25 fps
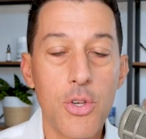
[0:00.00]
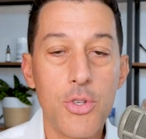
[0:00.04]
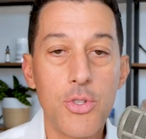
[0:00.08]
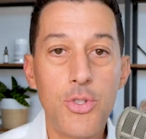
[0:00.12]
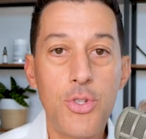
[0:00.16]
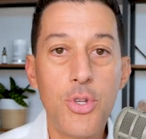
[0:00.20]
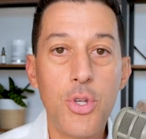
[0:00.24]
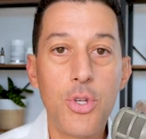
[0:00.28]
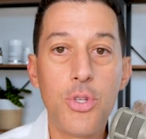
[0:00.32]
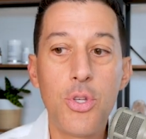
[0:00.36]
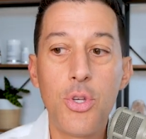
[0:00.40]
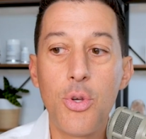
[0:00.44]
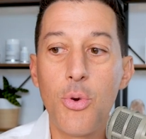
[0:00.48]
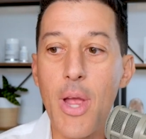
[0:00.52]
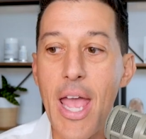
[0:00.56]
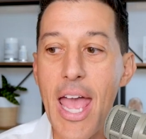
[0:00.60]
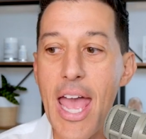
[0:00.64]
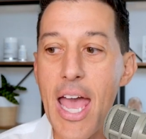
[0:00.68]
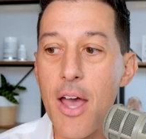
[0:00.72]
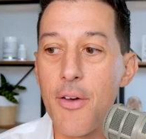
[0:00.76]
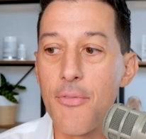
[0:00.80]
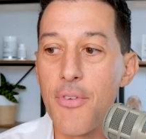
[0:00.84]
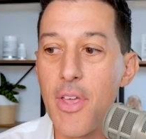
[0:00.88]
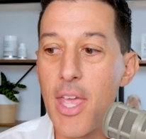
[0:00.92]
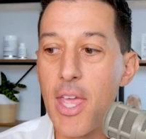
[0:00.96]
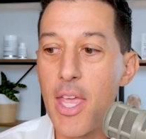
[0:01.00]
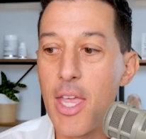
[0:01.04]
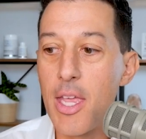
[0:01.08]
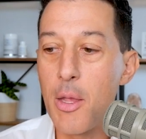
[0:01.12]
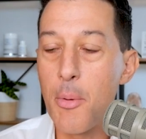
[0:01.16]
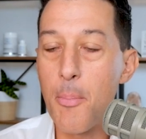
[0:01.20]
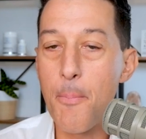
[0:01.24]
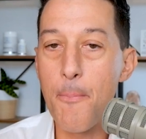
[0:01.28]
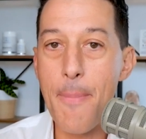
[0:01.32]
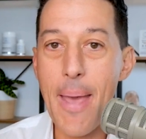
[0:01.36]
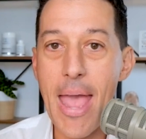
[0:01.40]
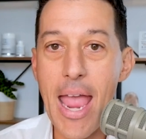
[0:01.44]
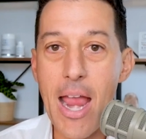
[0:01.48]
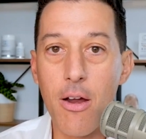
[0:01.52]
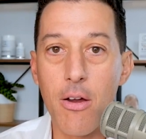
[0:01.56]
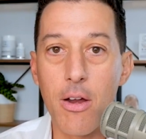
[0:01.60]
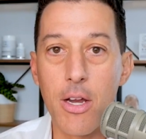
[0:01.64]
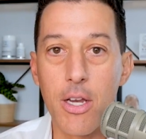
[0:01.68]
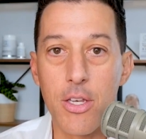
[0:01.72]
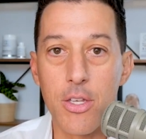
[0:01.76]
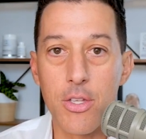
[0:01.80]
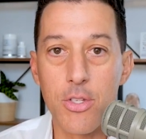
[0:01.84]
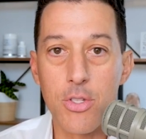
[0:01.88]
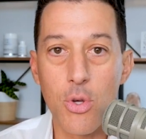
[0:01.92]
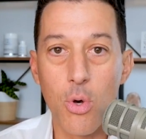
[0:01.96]
Do you have a
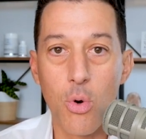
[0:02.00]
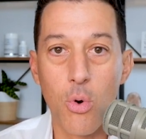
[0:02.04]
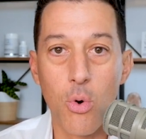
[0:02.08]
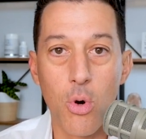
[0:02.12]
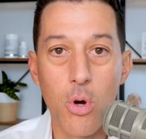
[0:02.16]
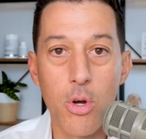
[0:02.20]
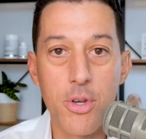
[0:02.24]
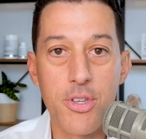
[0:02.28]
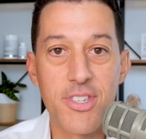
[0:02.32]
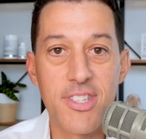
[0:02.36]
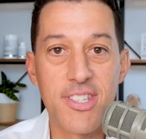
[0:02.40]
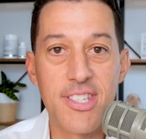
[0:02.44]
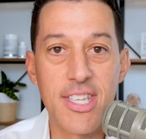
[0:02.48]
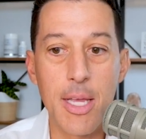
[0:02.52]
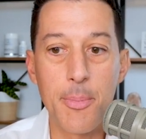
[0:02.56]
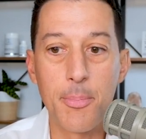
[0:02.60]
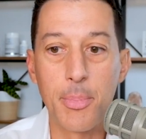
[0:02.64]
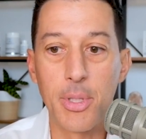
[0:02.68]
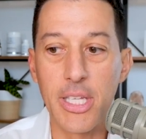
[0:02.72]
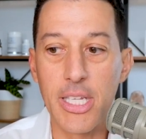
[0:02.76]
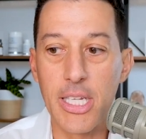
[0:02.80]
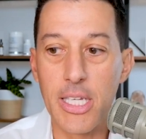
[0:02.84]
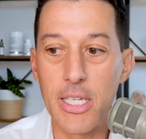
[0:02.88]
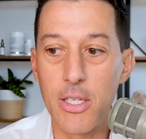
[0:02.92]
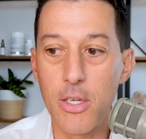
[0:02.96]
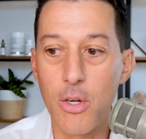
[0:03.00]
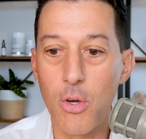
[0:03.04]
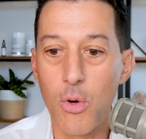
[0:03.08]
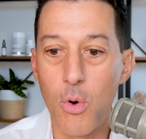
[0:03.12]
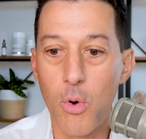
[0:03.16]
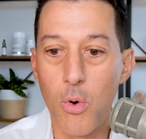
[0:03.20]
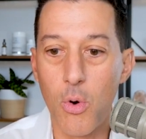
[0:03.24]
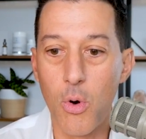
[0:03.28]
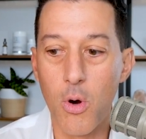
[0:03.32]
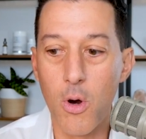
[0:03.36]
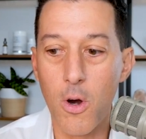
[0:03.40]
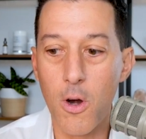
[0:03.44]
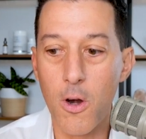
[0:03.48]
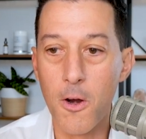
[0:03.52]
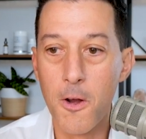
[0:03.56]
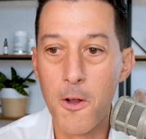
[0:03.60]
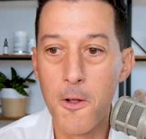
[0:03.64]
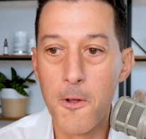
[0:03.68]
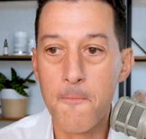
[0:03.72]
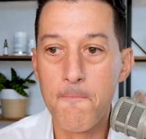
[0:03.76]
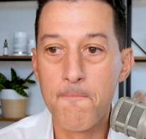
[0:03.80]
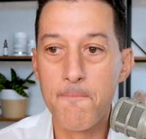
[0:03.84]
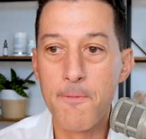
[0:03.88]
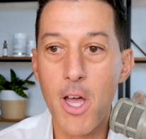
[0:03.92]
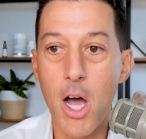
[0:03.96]
parent or sibling or
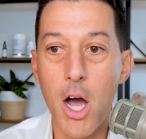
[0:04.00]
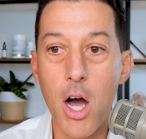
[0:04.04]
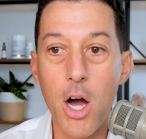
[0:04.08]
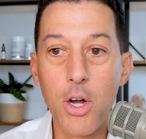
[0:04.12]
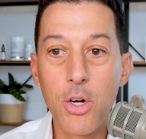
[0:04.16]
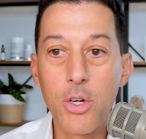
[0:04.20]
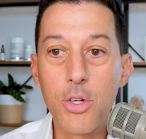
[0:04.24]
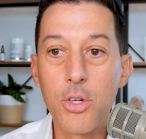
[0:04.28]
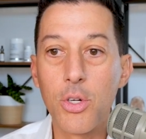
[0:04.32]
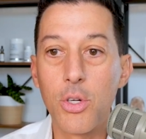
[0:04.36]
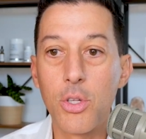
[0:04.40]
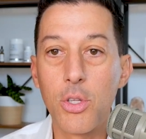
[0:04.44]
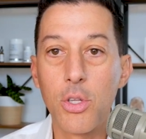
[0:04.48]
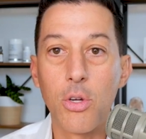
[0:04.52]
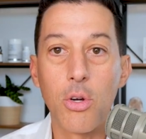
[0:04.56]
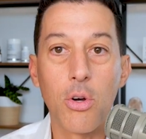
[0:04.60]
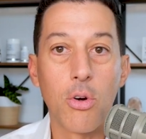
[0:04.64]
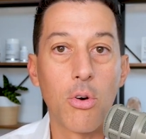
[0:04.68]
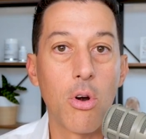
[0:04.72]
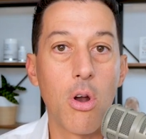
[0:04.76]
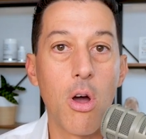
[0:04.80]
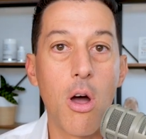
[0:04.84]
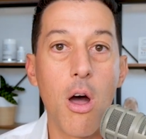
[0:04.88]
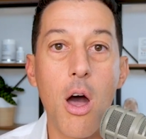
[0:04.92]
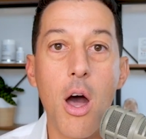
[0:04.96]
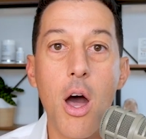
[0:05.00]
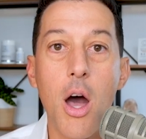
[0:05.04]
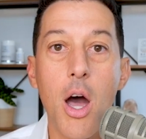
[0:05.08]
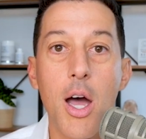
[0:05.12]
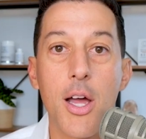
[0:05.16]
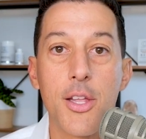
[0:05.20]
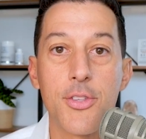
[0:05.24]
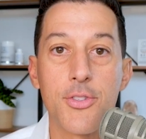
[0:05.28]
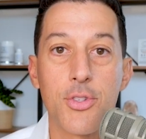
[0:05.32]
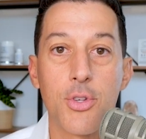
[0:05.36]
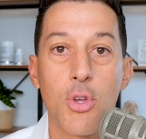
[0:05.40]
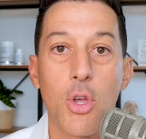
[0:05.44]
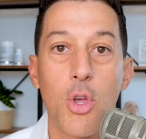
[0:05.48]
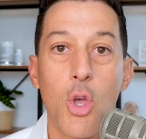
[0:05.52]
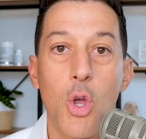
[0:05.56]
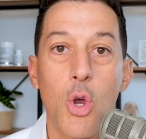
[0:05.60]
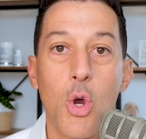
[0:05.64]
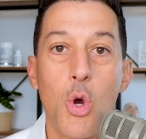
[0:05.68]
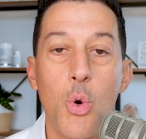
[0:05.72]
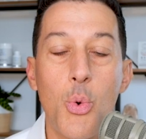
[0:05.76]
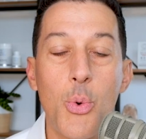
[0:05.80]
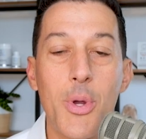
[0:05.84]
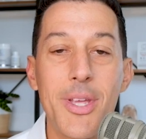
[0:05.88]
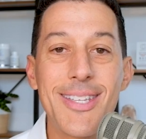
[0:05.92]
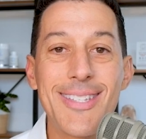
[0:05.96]
uncle or aunt
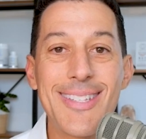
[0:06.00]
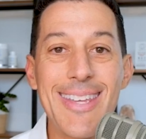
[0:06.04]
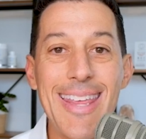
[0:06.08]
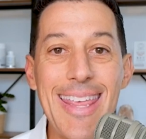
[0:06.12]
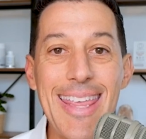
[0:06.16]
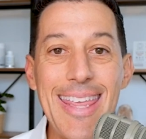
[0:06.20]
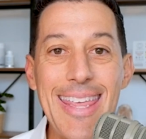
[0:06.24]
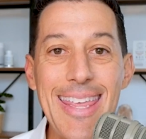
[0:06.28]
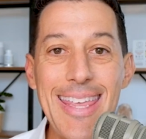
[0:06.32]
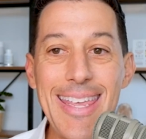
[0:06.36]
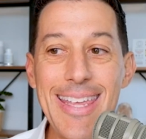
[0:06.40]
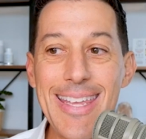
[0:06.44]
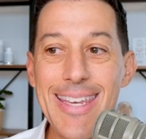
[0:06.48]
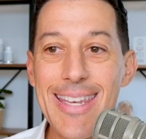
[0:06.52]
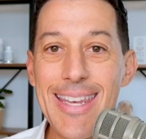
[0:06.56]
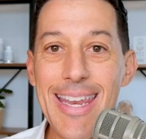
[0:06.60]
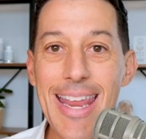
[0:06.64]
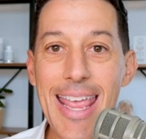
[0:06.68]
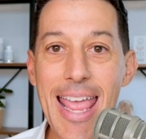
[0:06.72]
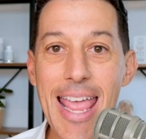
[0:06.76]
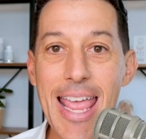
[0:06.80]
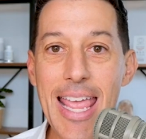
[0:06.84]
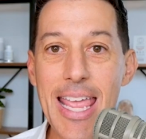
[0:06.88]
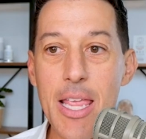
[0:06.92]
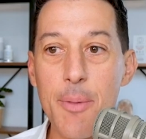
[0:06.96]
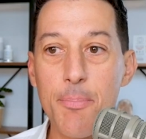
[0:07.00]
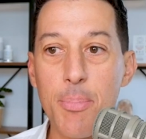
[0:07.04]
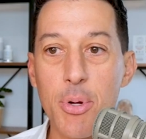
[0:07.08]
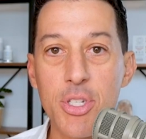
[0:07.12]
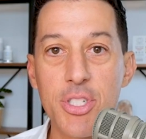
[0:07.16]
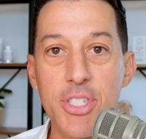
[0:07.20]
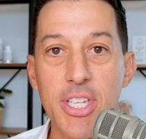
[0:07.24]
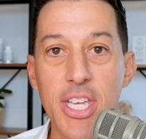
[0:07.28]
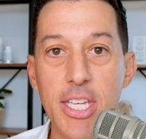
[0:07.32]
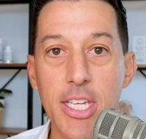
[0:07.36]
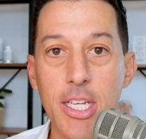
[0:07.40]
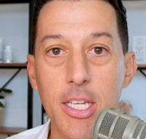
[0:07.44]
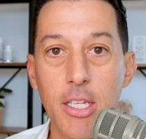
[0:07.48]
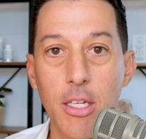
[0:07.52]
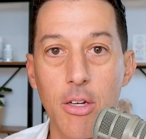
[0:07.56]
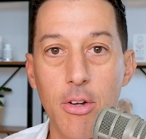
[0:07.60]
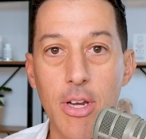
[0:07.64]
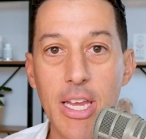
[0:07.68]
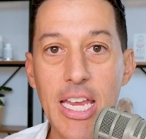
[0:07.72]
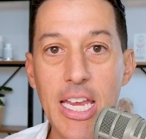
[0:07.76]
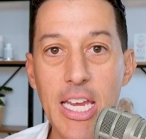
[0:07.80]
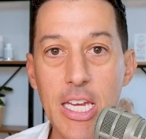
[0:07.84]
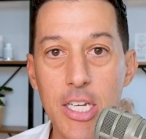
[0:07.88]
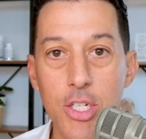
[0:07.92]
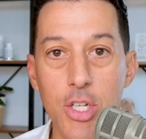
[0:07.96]
who is in a particular
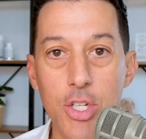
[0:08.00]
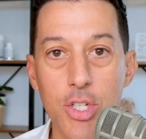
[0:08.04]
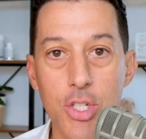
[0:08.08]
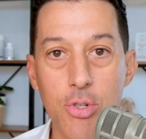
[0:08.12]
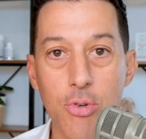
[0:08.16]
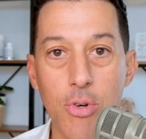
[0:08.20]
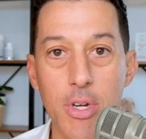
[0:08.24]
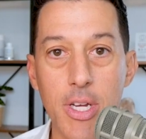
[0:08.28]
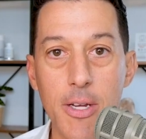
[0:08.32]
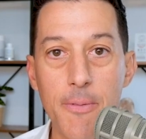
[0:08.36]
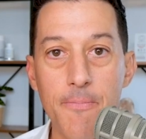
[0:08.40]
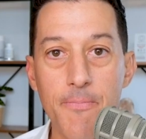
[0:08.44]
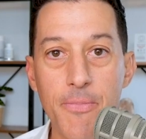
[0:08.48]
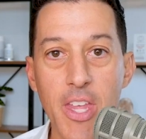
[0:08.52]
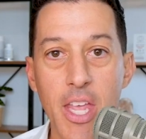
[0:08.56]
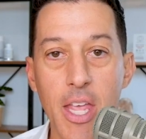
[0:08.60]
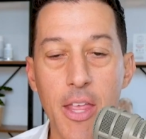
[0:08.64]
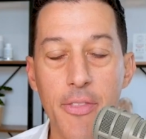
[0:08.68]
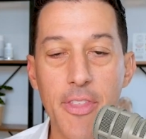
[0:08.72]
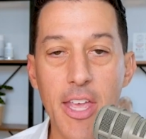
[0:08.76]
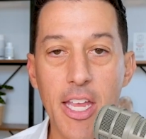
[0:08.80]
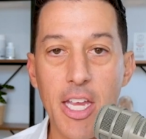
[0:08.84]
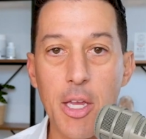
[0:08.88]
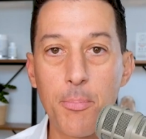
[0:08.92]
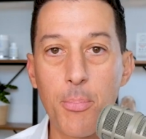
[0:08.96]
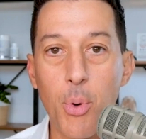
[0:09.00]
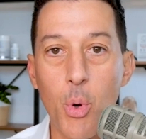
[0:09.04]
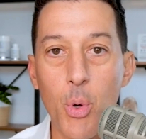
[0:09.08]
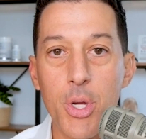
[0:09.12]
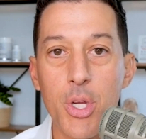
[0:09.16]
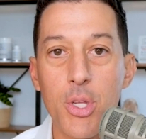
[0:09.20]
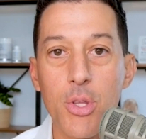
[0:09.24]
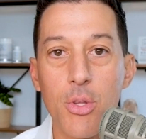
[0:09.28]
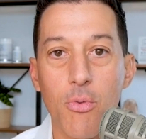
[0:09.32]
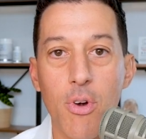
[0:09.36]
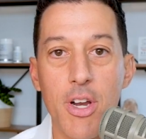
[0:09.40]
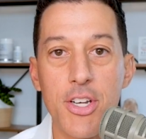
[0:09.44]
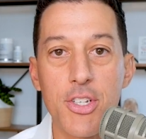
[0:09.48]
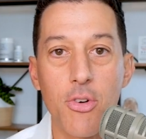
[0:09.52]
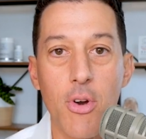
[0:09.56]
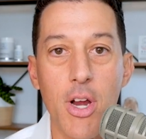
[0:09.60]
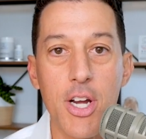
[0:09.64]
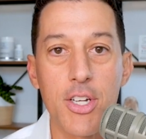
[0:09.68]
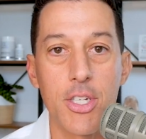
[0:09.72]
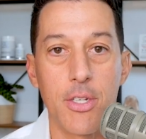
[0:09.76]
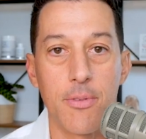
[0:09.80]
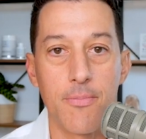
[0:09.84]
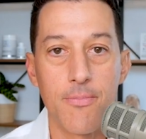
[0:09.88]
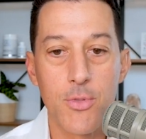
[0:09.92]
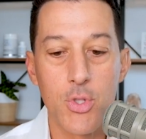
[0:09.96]
industry that could point you in the right
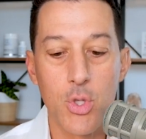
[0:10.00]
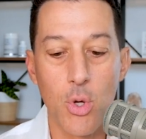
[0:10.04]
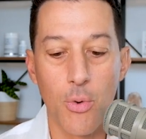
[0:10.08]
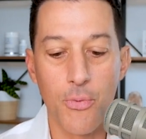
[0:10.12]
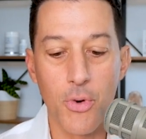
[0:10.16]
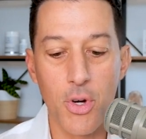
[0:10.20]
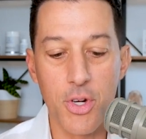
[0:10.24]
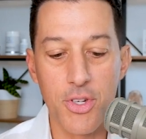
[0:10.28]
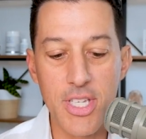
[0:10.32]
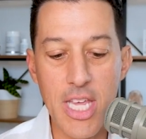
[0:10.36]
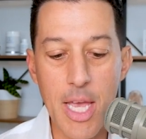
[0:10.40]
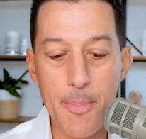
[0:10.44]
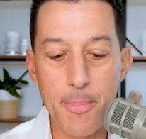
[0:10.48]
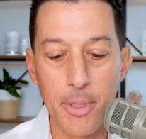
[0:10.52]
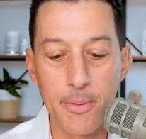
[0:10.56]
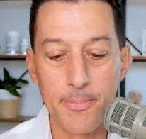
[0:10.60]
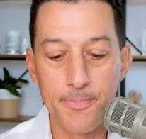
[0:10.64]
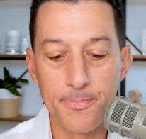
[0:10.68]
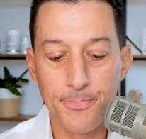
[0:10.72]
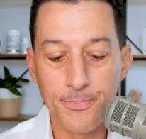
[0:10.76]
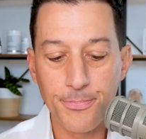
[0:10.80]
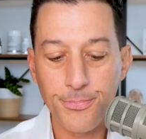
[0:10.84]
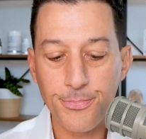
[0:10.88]
direction? So for example,